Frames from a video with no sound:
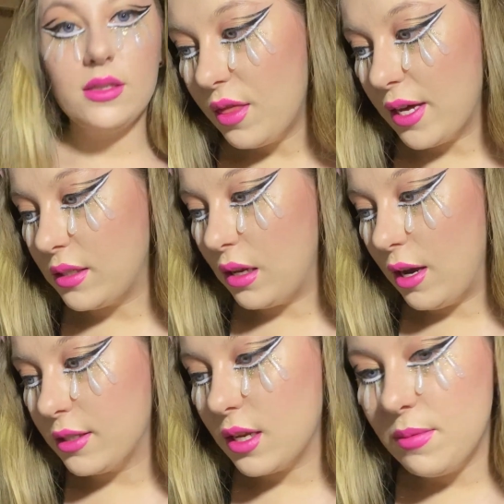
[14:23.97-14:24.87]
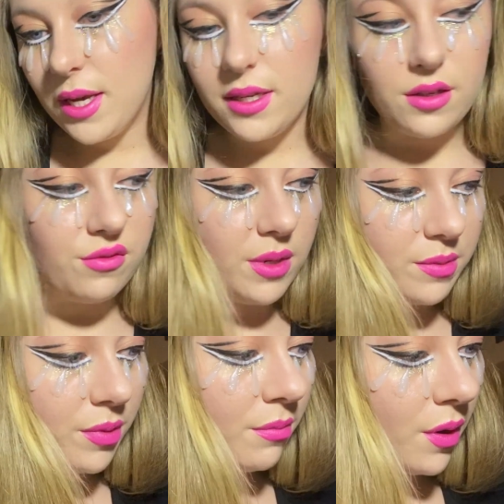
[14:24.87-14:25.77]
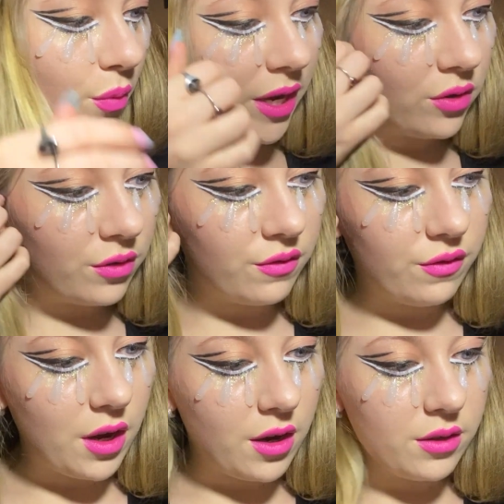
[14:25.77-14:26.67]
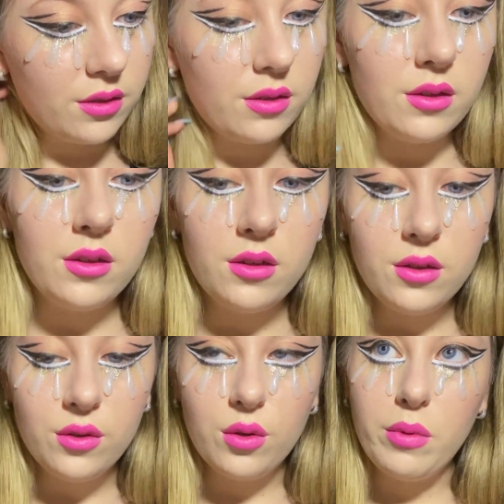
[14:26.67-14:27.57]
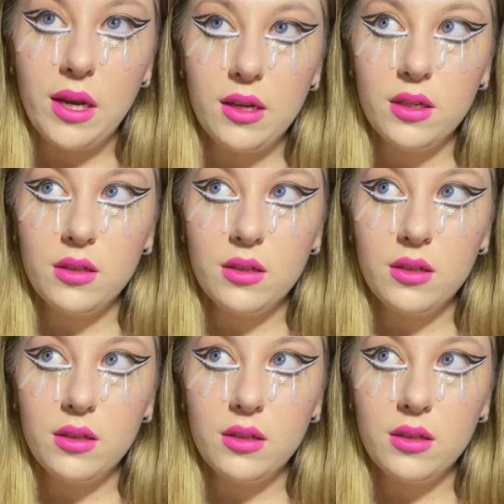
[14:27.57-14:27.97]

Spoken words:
That's a lie, it's gonna be easier for me to put my wig on first. Or will it?